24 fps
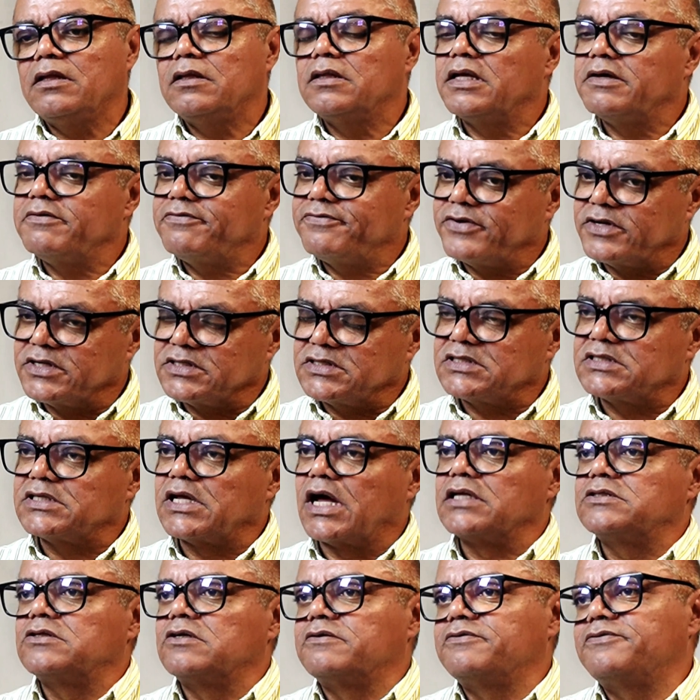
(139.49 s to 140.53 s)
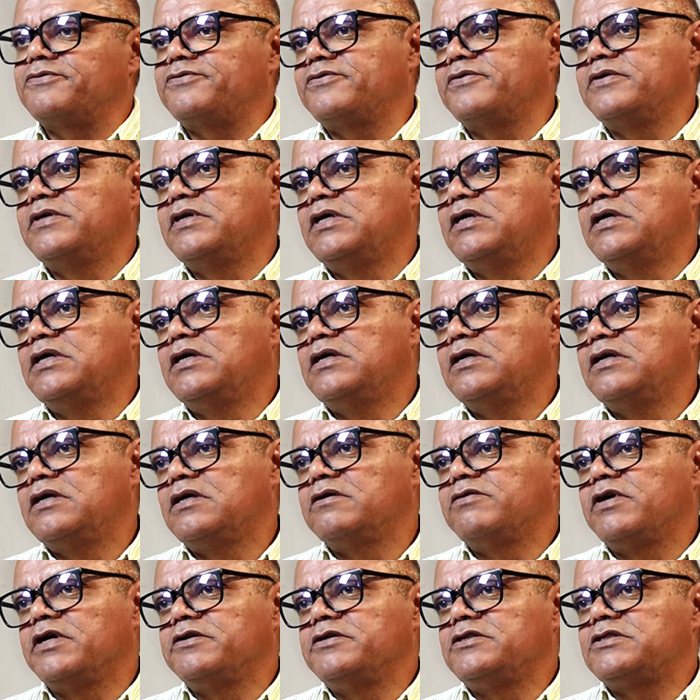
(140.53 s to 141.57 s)
they first start off
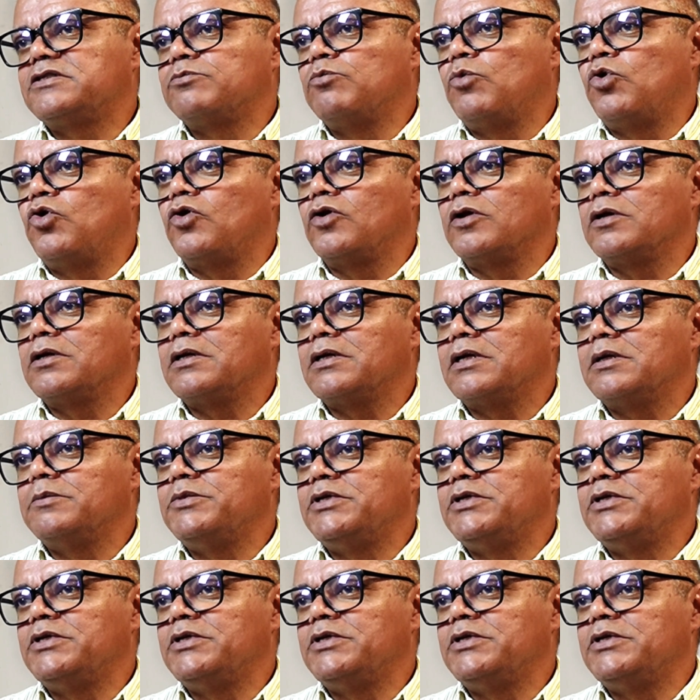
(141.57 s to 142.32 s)
very small.